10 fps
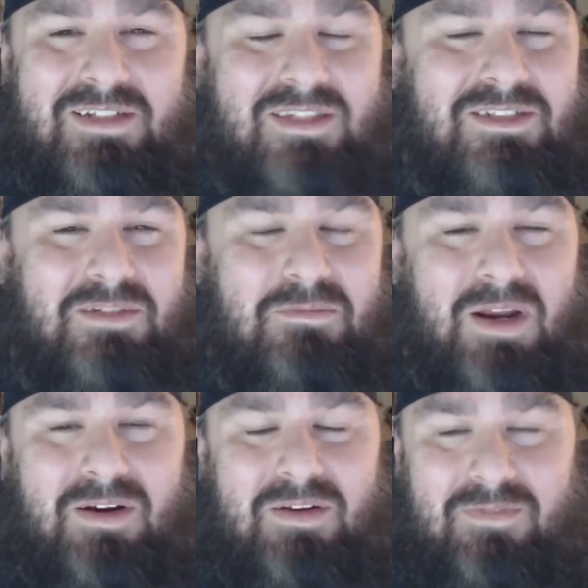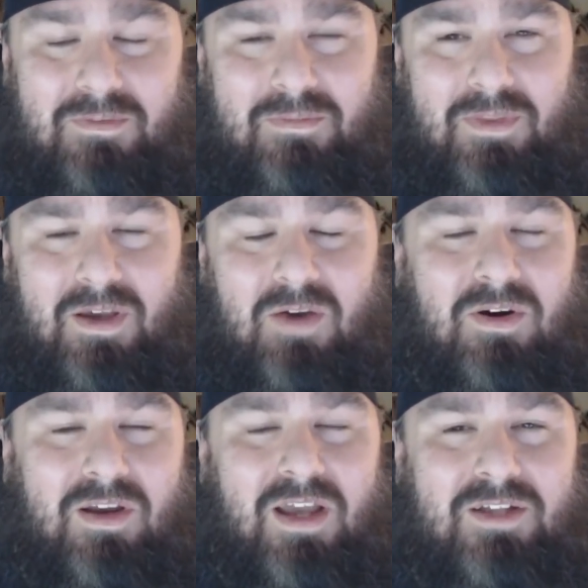dysentery from the
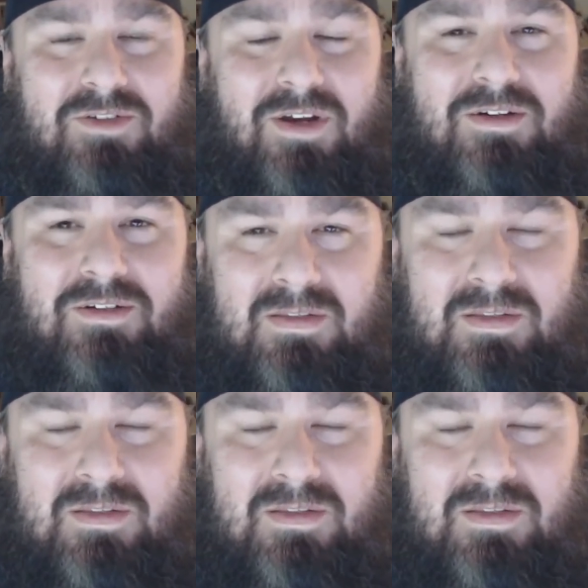Oregon Trail.